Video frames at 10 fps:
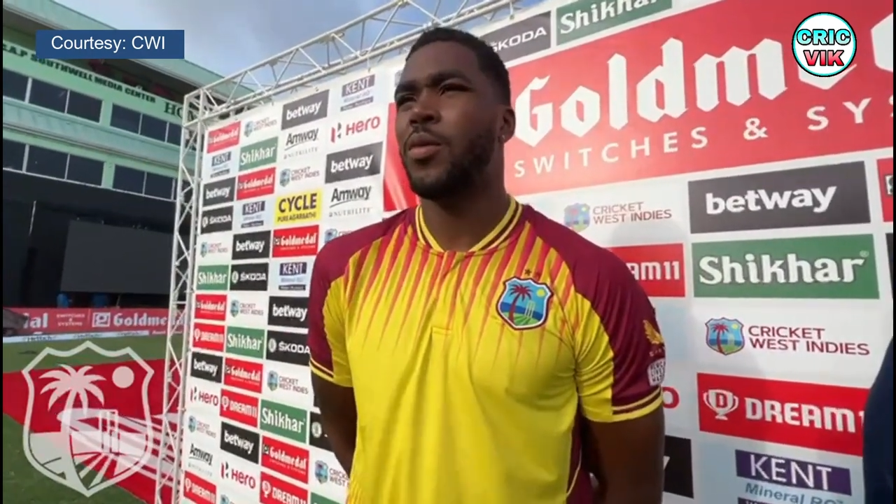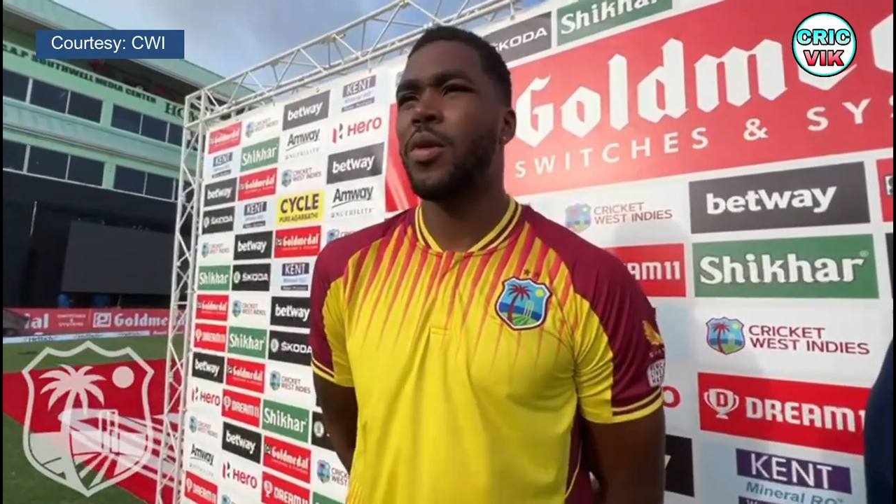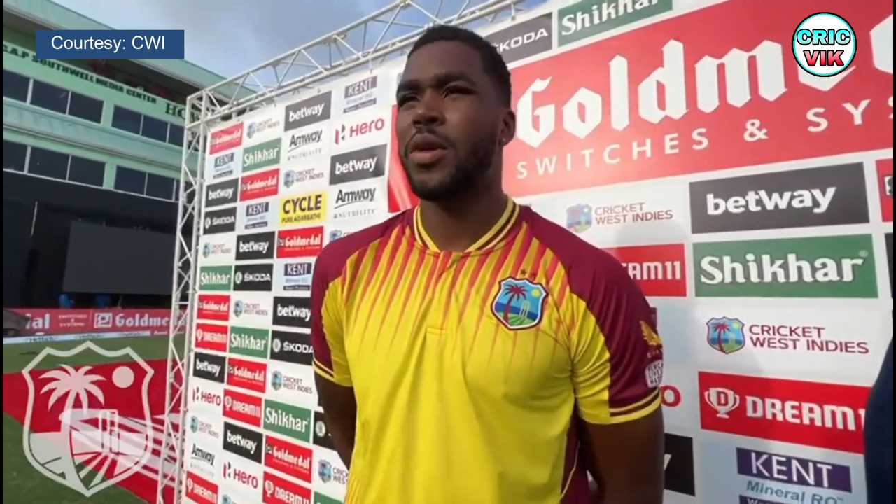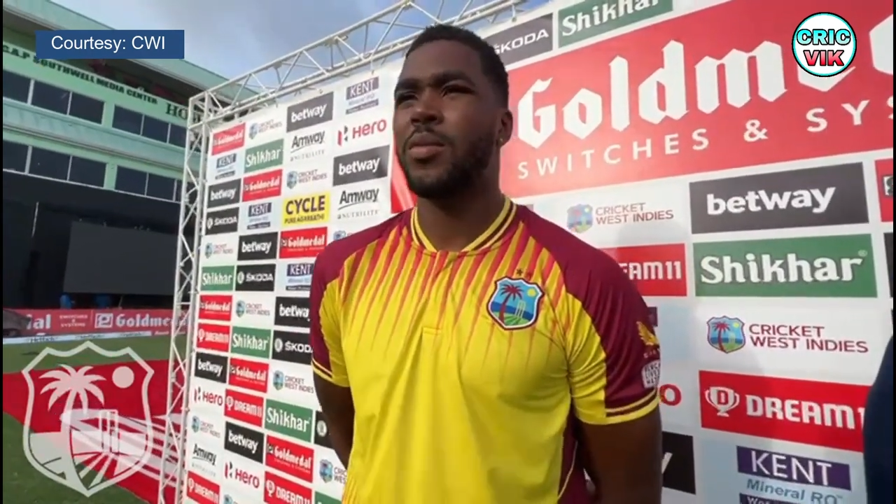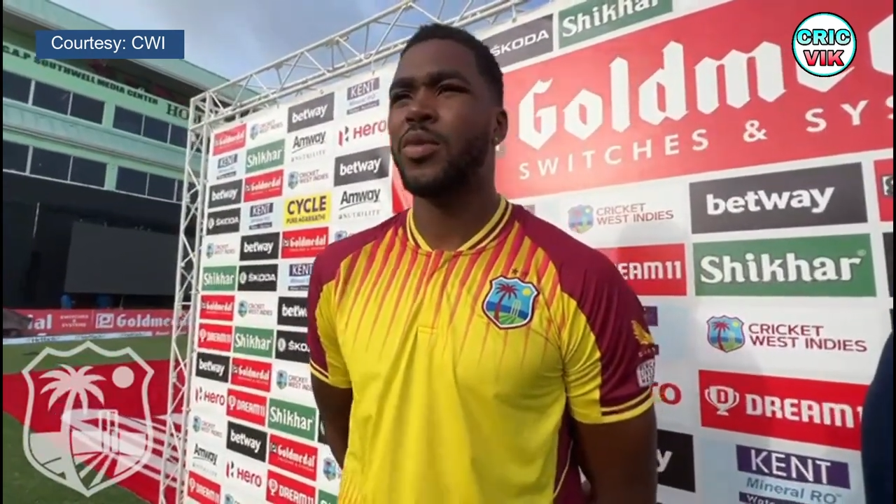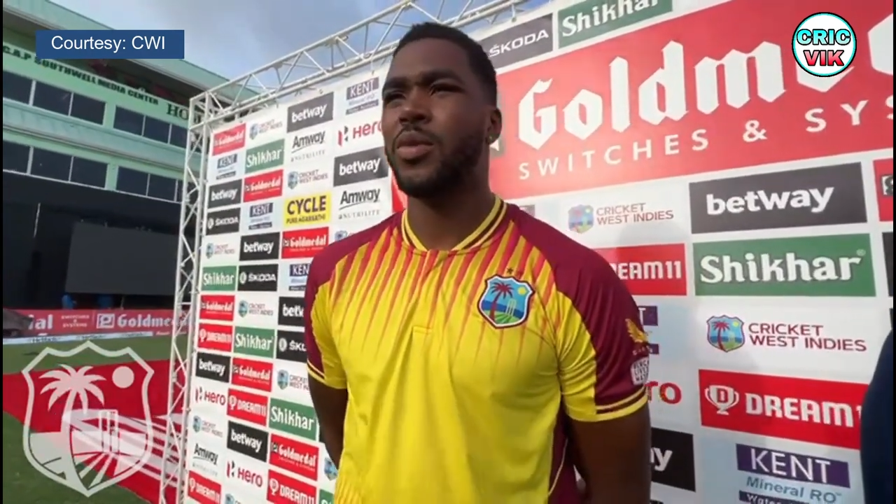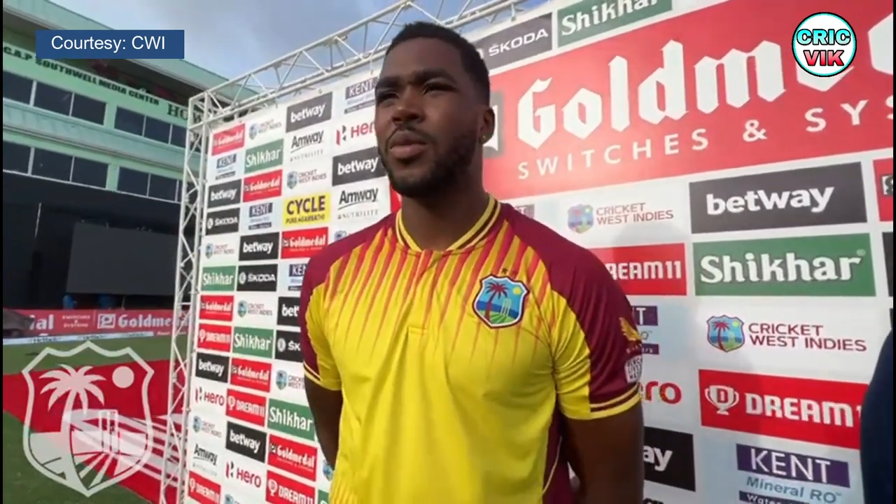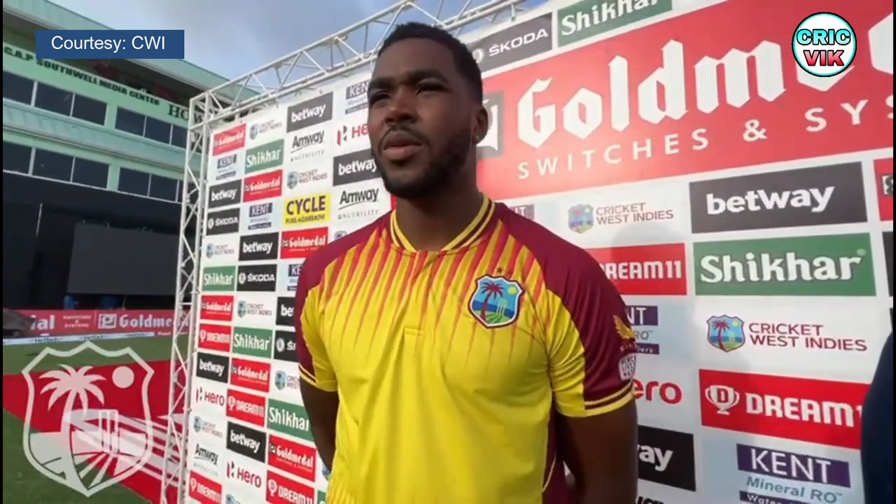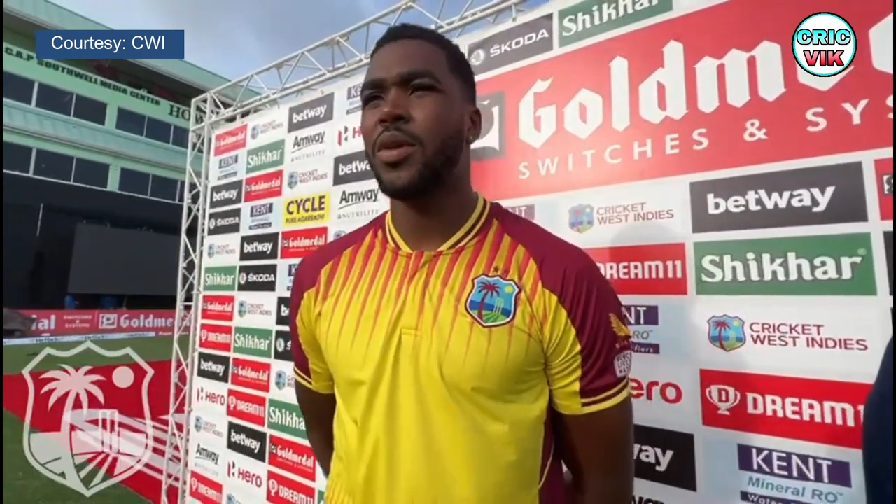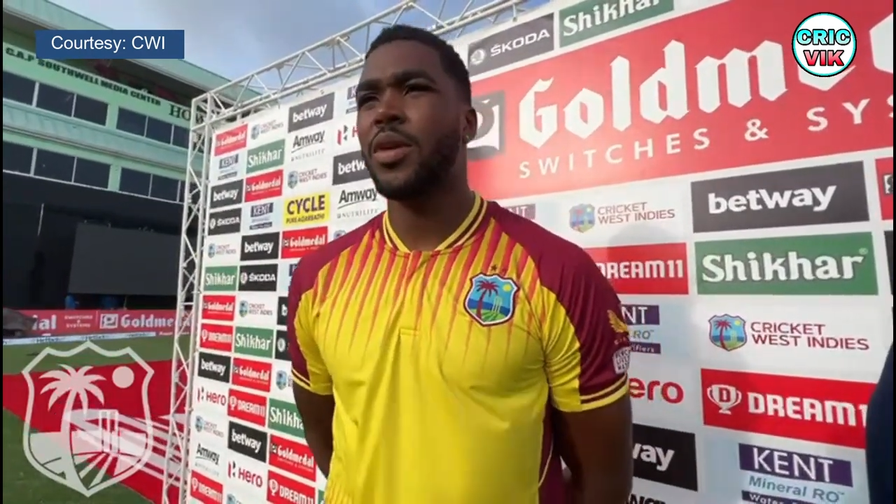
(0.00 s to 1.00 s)
want them to
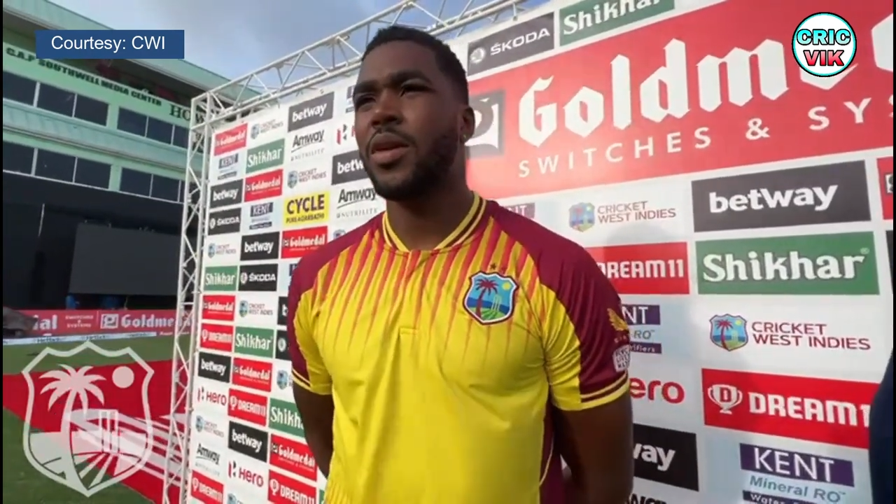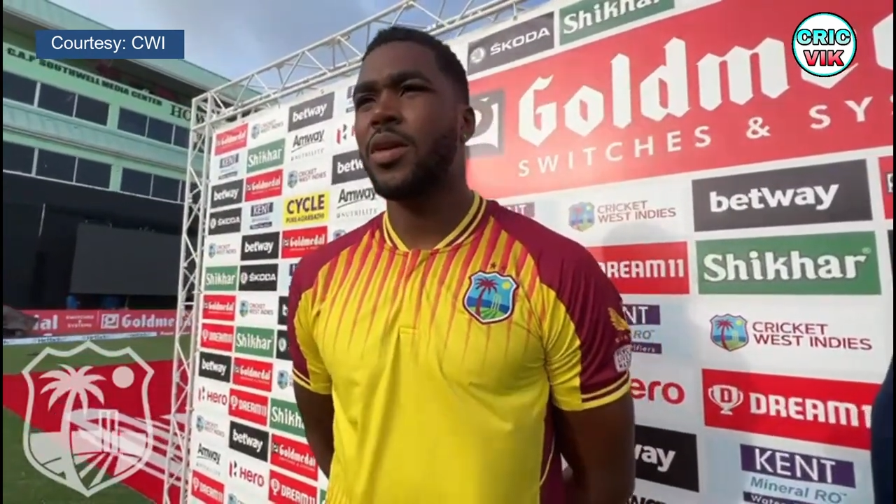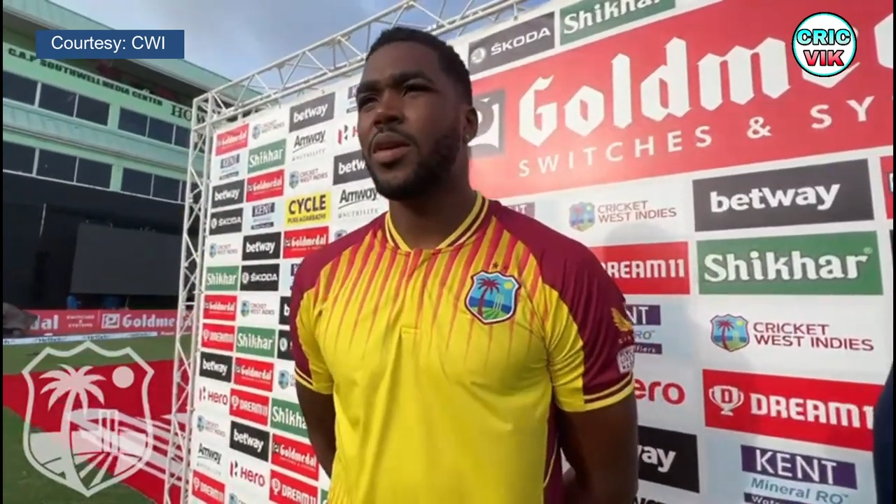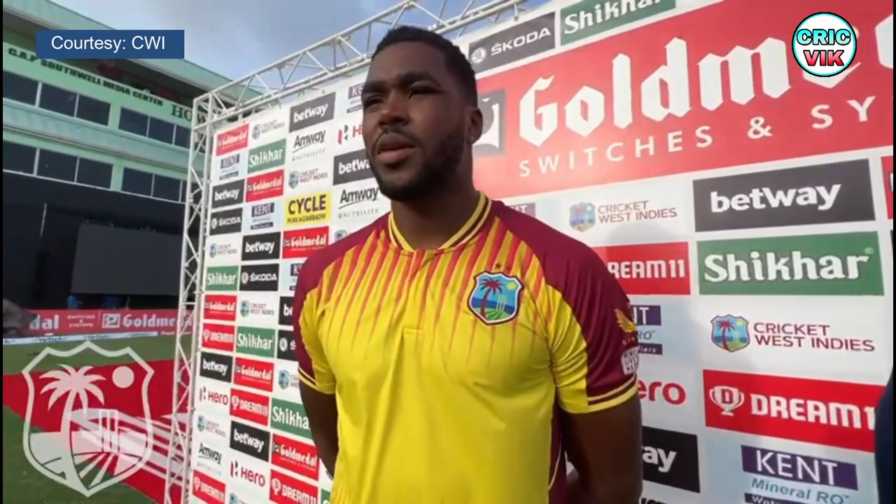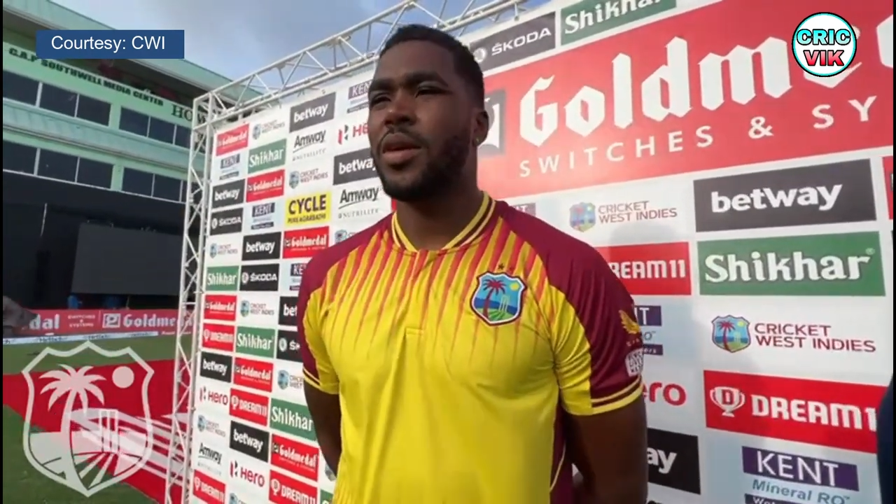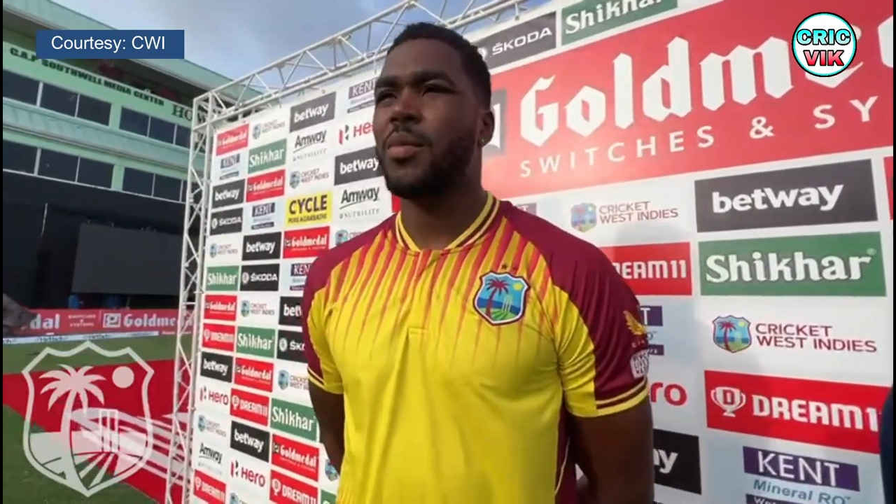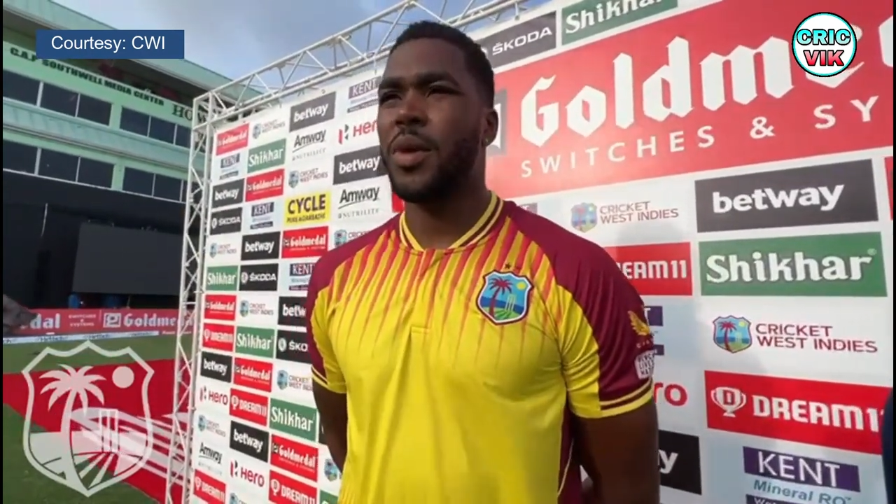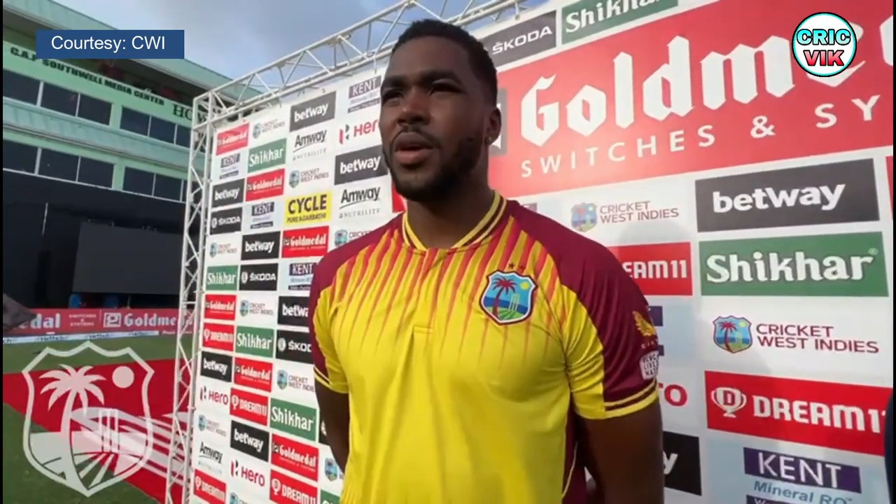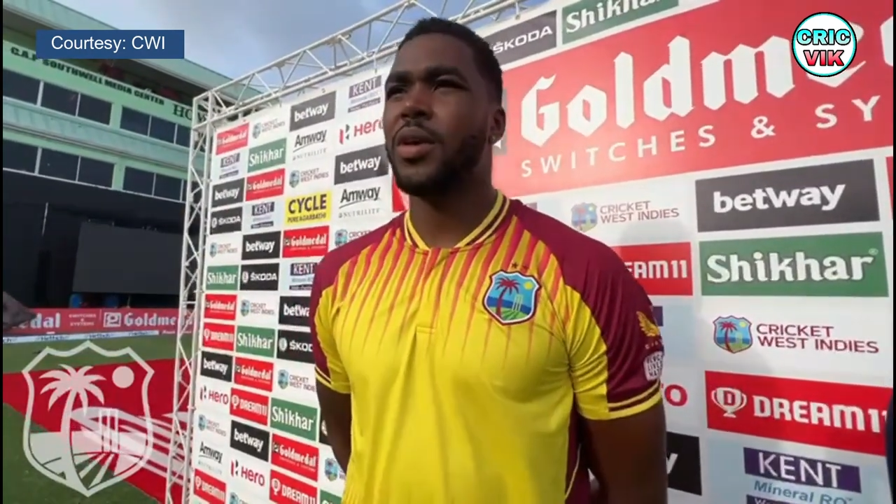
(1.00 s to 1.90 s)
and being